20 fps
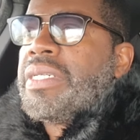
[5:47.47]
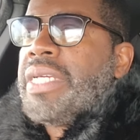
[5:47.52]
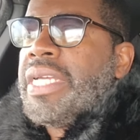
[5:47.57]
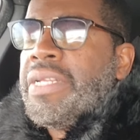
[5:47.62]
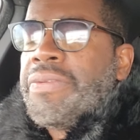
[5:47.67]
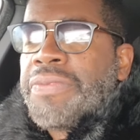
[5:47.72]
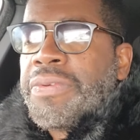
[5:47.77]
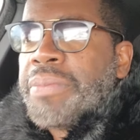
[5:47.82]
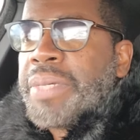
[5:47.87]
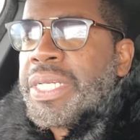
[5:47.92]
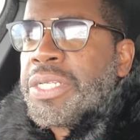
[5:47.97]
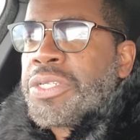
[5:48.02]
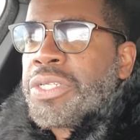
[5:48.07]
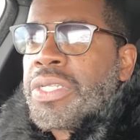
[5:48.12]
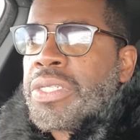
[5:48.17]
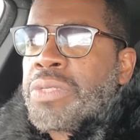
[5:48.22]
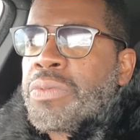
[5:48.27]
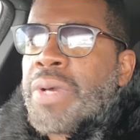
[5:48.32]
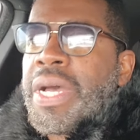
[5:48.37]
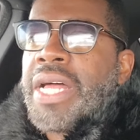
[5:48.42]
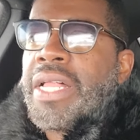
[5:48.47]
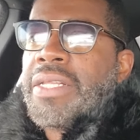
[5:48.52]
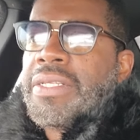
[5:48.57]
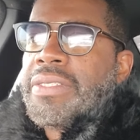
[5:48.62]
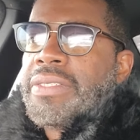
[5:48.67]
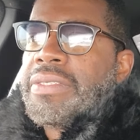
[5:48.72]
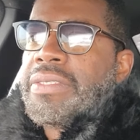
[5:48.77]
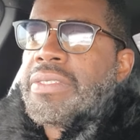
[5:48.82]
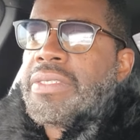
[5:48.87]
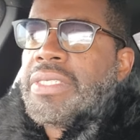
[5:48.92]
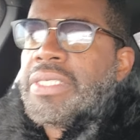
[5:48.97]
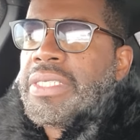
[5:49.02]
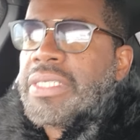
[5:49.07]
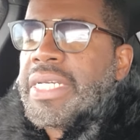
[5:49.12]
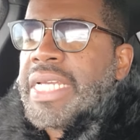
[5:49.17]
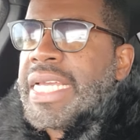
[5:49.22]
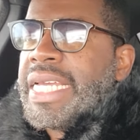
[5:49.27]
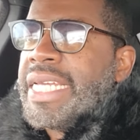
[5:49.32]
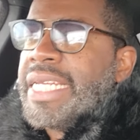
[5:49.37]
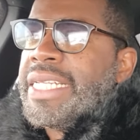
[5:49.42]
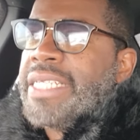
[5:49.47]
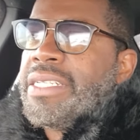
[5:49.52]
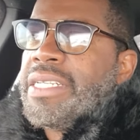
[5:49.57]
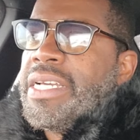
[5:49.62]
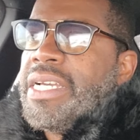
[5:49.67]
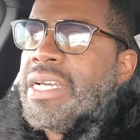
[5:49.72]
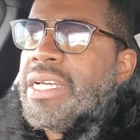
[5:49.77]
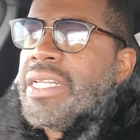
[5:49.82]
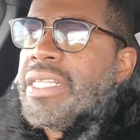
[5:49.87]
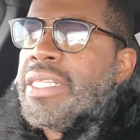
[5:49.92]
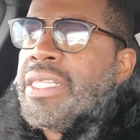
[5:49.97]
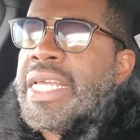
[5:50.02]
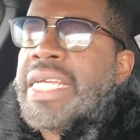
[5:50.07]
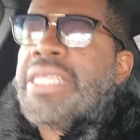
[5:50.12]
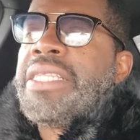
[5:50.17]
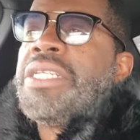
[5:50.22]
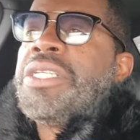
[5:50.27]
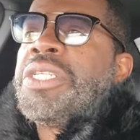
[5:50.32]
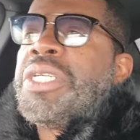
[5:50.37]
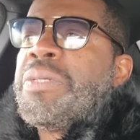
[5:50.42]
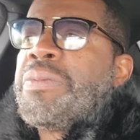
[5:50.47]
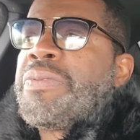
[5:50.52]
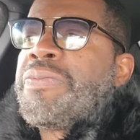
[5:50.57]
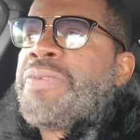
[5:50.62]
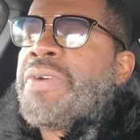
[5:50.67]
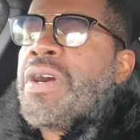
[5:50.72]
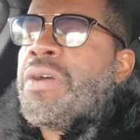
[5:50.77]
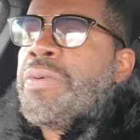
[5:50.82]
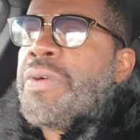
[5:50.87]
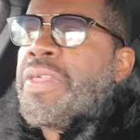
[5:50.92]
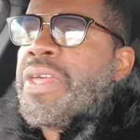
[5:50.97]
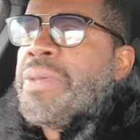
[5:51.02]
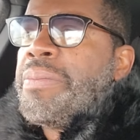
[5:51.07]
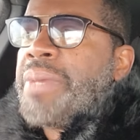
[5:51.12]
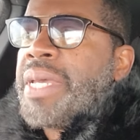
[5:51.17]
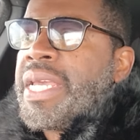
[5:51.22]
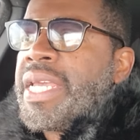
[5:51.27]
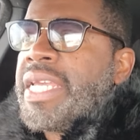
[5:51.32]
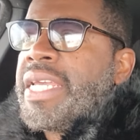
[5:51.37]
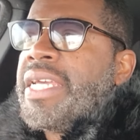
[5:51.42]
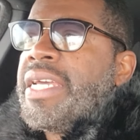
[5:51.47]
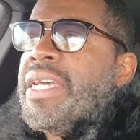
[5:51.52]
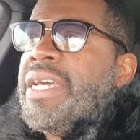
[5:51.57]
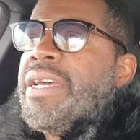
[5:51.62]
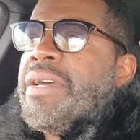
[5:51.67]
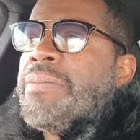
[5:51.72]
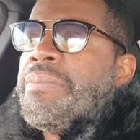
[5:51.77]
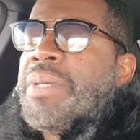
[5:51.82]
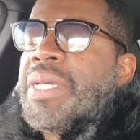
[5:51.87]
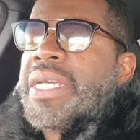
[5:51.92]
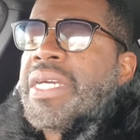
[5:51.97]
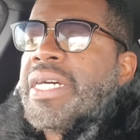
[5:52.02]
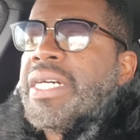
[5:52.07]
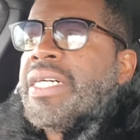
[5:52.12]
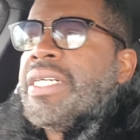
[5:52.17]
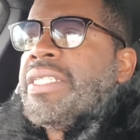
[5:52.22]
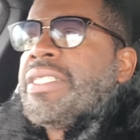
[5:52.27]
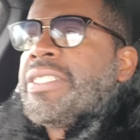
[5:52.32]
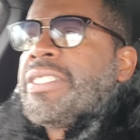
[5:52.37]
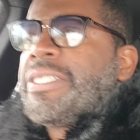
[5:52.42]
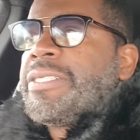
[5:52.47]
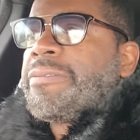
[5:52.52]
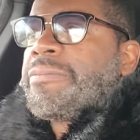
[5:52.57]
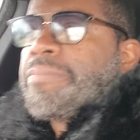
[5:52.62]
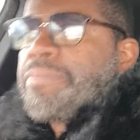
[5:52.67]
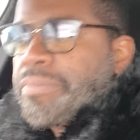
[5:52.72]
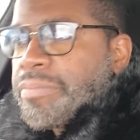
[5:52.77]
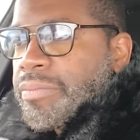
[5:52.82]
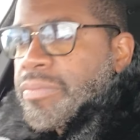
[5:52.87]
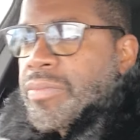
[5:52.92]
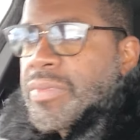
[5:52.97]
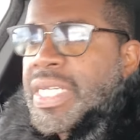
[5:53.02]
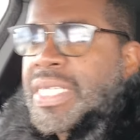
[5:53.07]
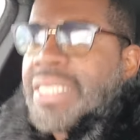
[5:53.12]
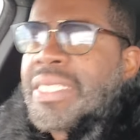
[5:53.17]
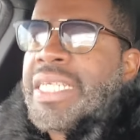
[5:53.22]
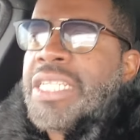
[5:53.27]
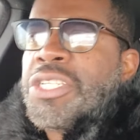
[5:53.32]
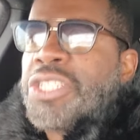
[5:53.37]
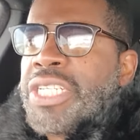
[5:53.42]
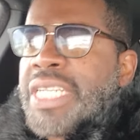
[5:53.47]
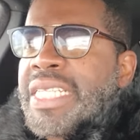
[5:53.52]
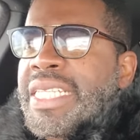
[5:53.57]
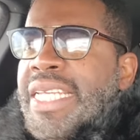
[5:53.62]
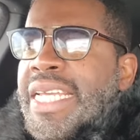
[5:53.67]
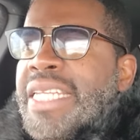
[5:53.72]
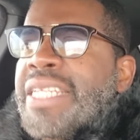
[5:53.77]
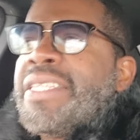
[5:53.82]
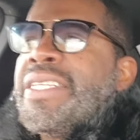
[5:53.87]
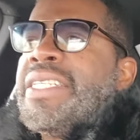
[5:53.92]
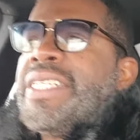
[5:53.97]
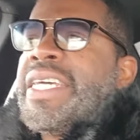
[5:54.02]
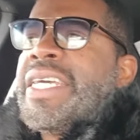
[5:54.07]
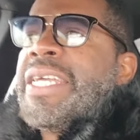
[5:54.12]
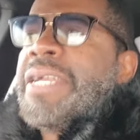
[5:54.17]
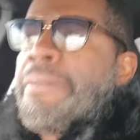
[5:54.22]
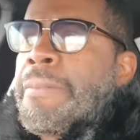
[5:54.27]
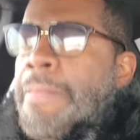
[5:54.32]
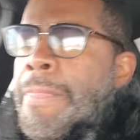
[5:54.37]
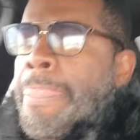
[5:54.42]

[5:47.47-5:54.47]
information as well. And let the chips fall where they may, because essentially at the end of the day,